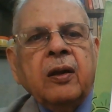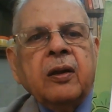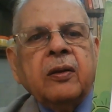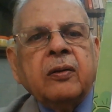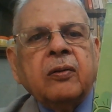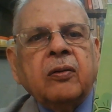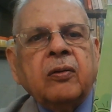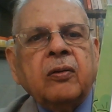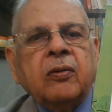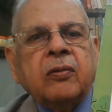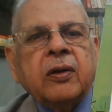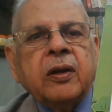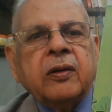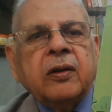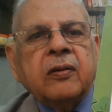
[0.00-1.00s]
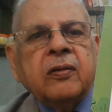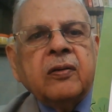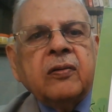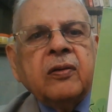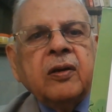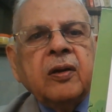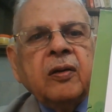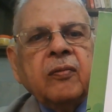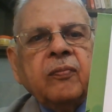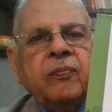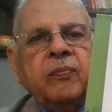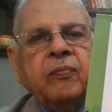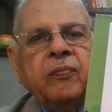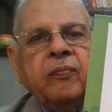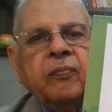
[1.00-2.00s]
Now look at this is the
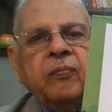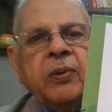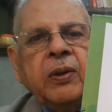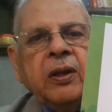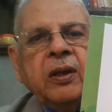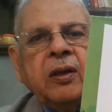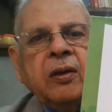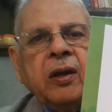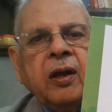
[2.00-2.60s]
B